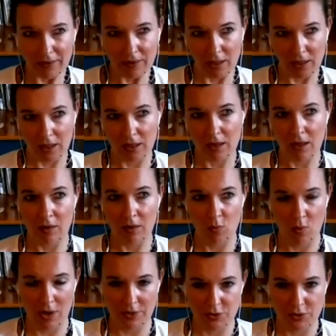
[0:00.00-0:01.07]
to eat
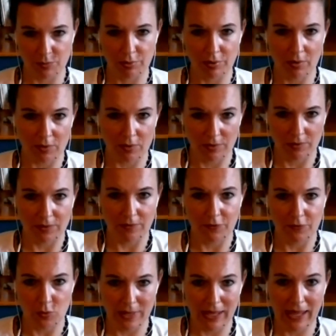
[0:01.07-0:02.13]
unwashed produce if
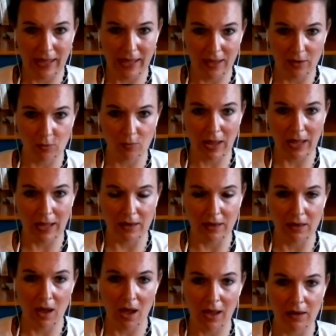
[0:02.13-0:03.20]
you can, right?
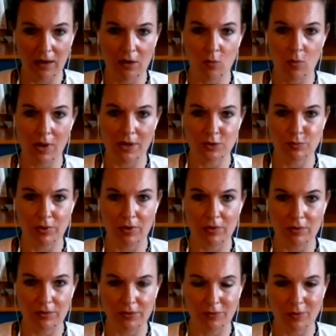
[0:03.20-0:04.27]
Not unwashed
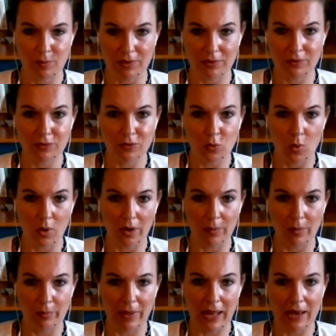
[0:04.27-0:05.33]
produce from a store,
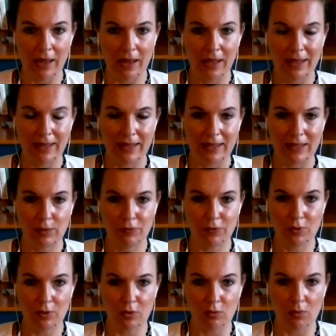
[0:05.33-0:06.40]
but if
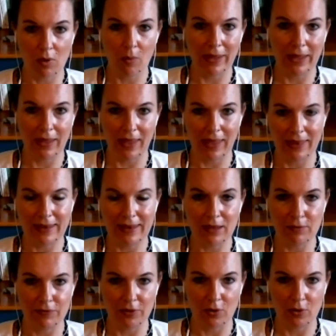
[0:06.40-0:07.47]
you're growing any
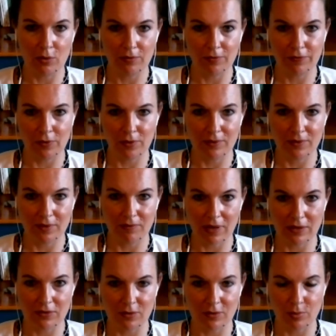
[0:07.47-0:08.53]
of your own fruits and
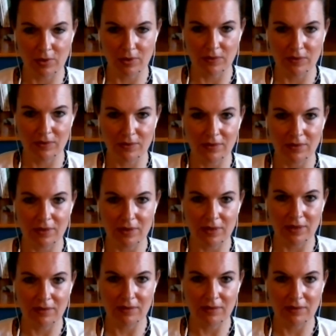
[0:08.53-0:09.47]
vegetables, to